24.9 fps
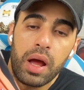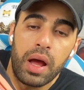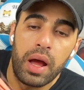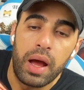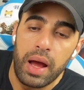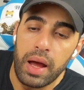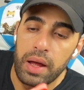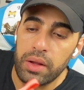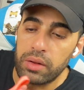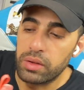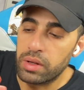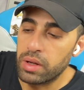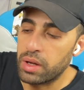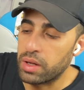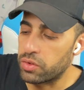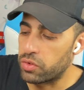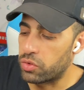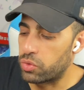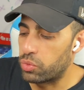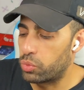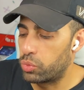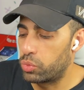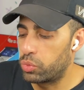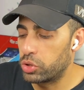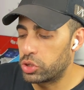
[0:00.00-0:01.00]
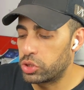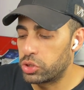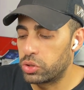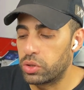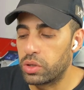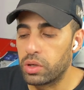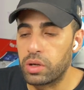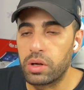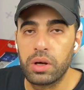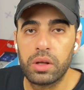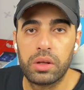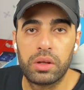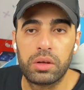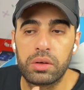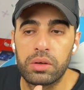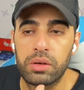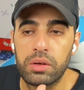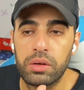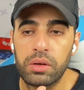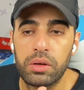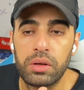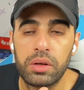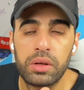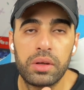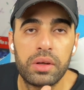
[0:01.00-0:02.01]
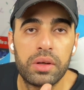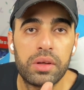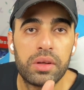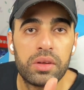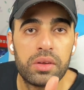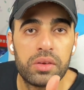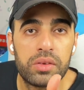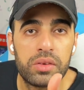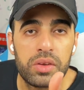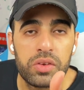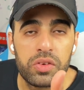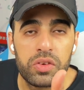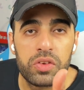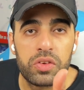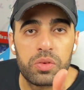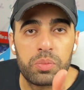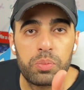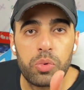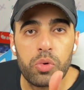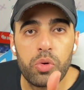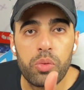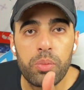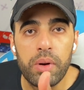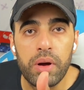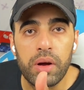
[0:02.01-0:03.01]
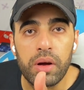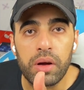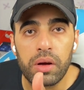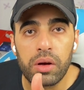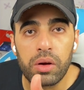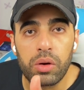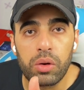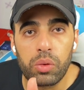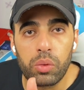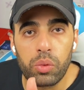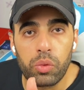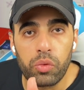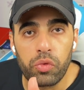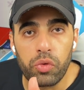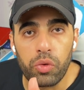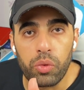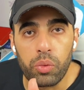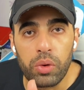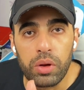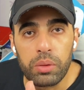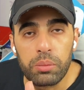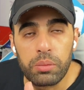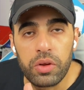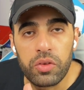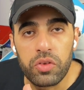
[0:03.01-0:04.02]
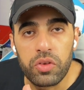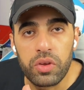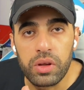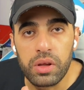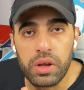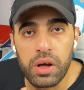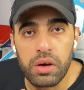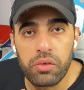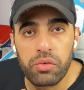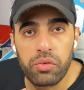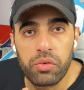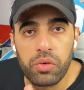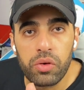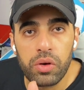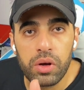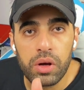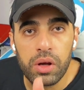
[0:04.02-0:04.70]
And guys, watch the color. This is PUMA for 1 month and a half.